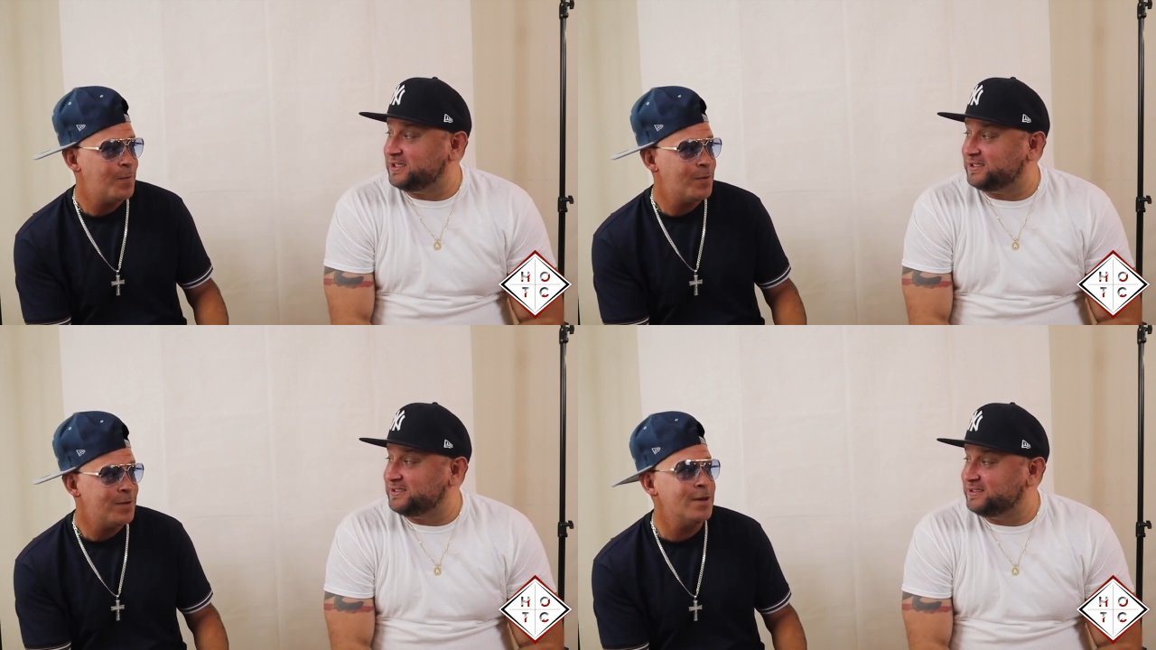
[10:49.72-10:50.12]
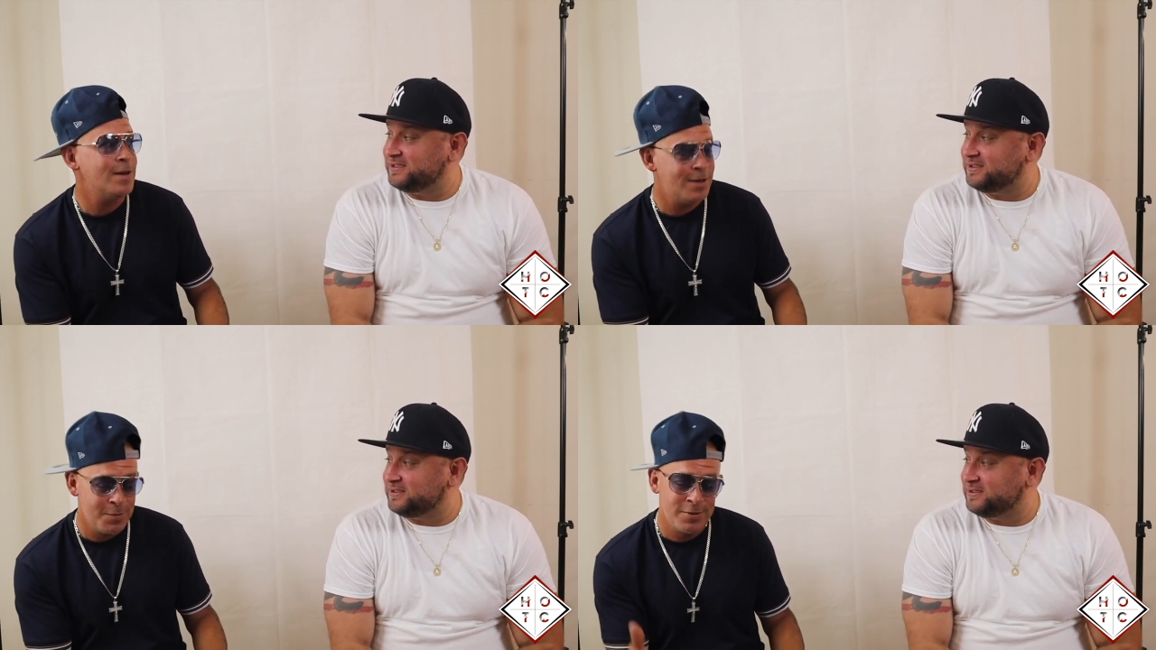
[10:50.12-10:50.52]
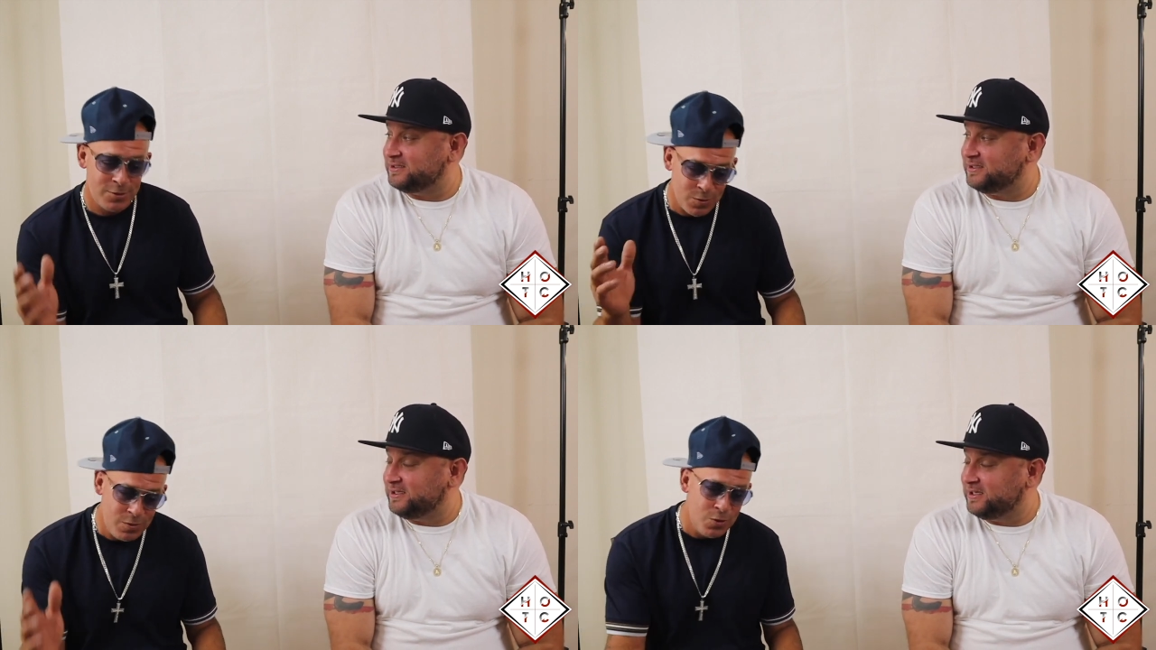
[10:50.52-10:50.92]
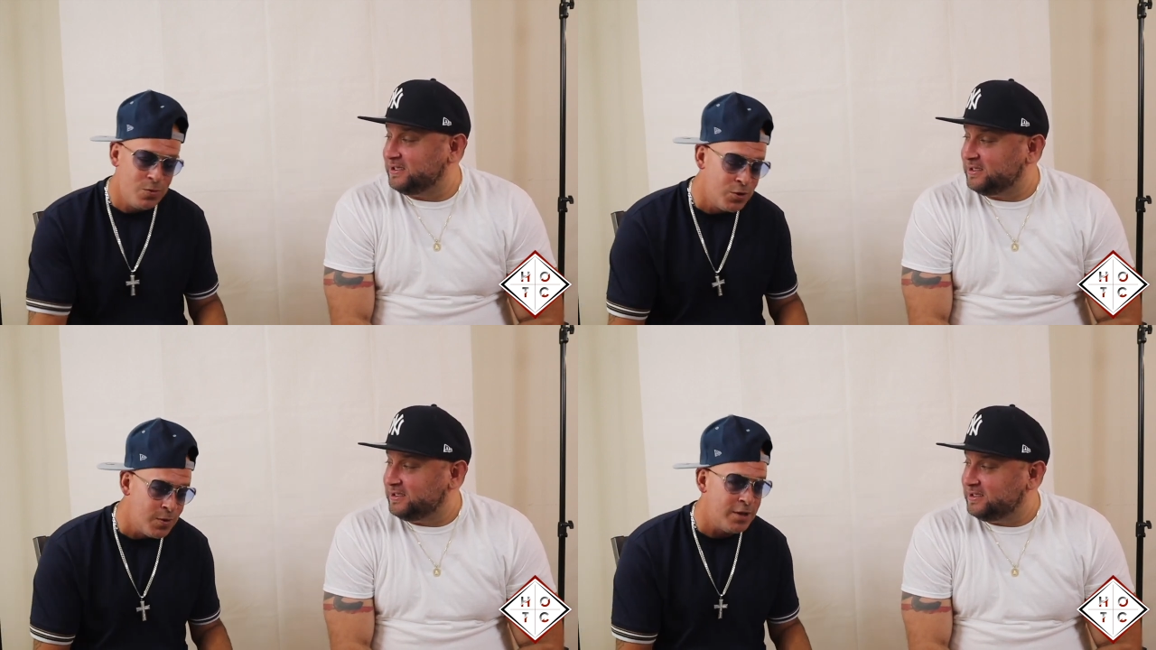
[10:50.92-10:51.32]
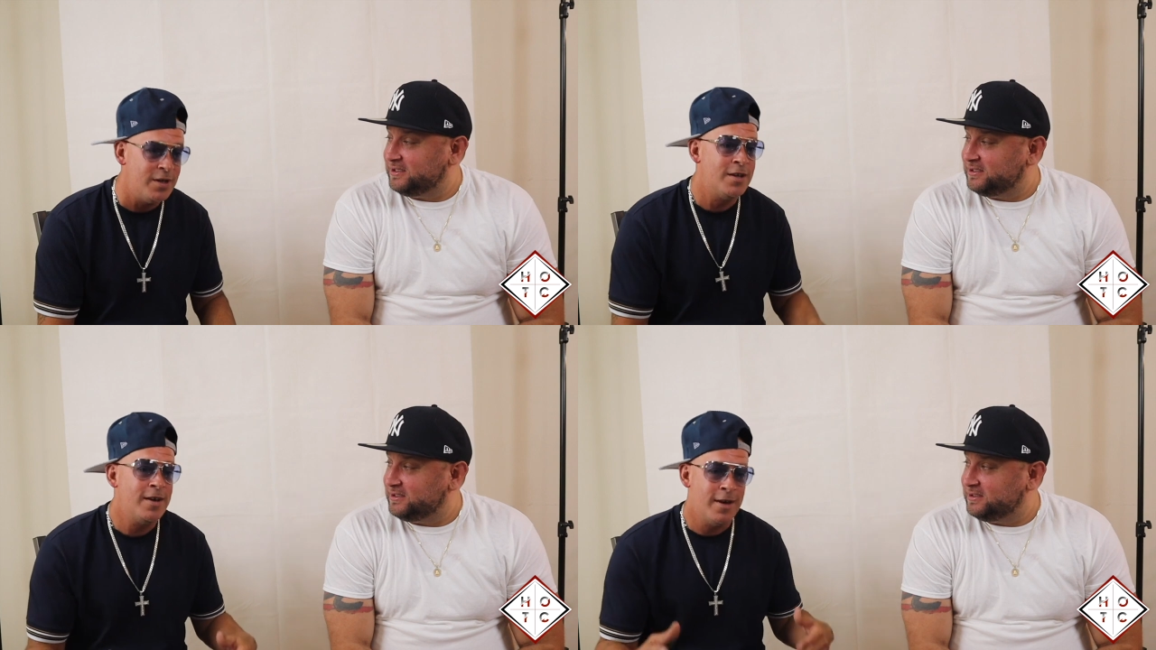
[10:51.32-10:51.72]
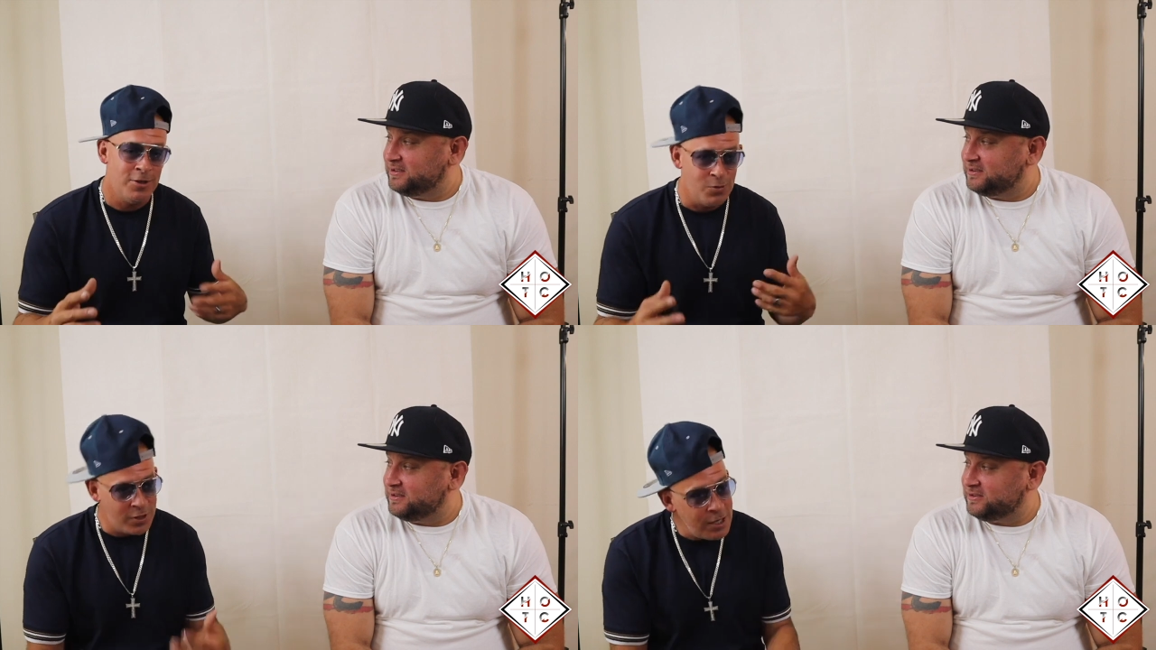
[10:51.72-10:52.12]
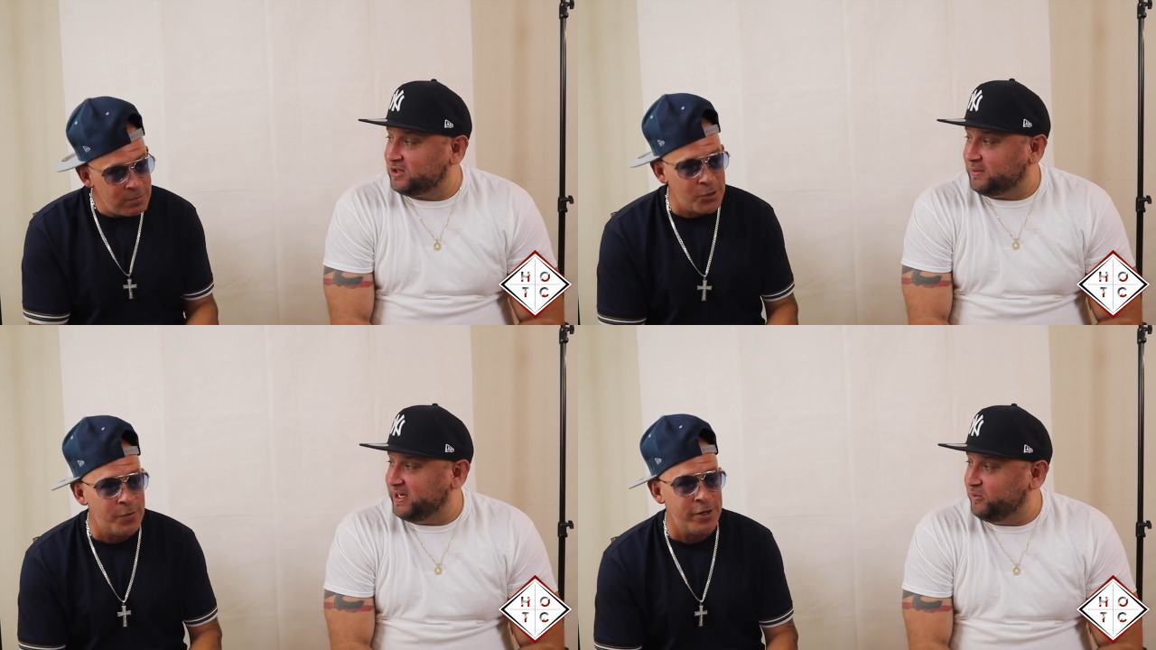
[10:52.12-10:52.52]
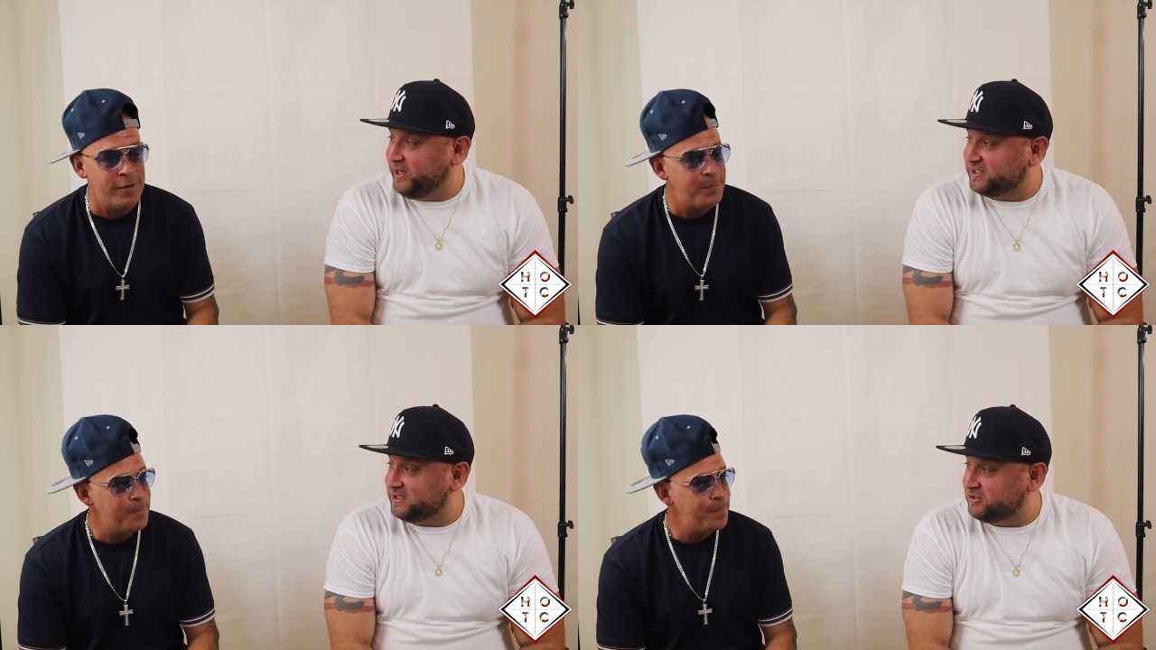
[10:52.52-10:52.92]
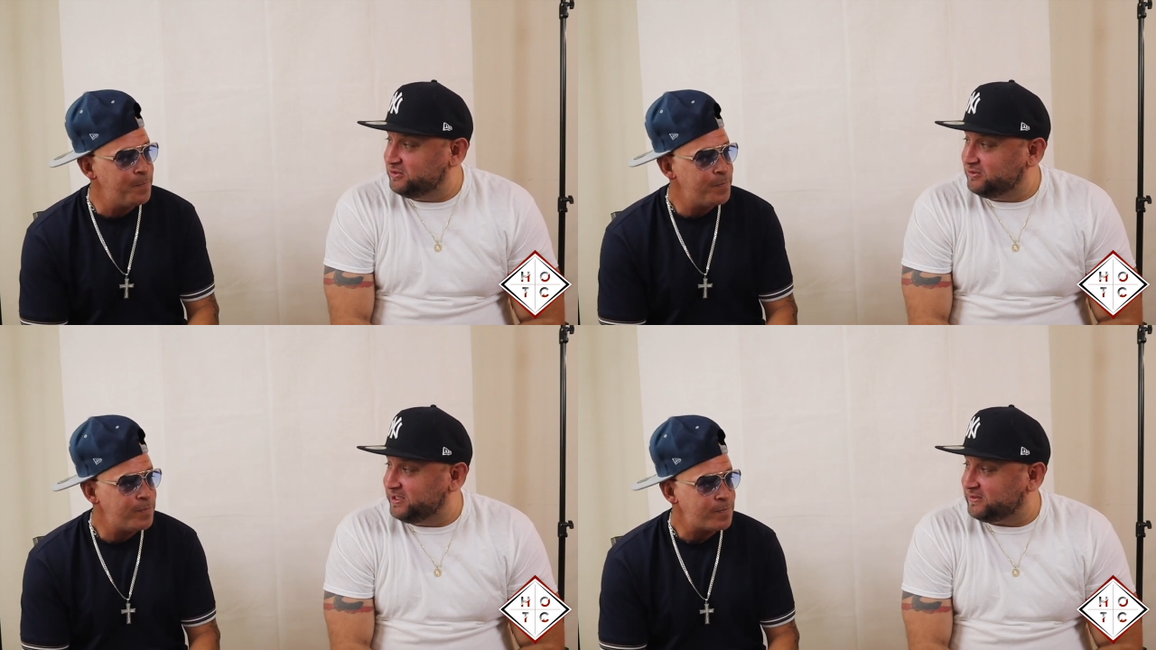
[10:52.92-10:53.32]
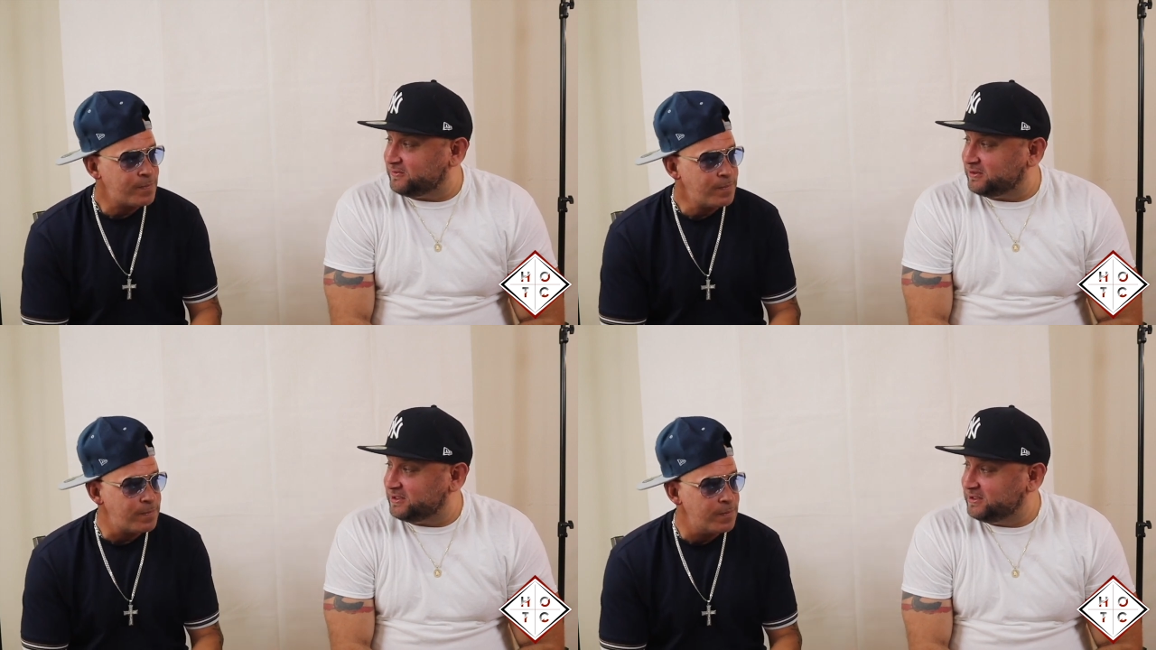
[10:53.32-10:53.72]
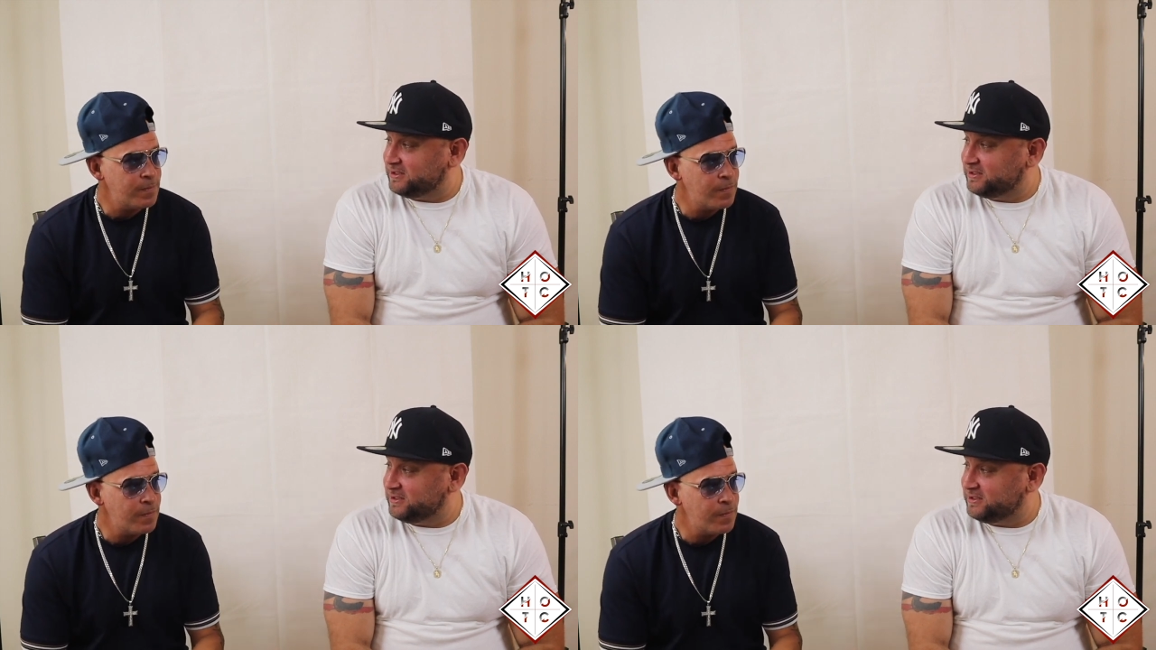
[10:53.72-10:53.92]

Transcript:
Speaker 1: shit. Yeah, it was you You do it and you keep
Speaker 2: so doing it. So how many weeks did you do this for?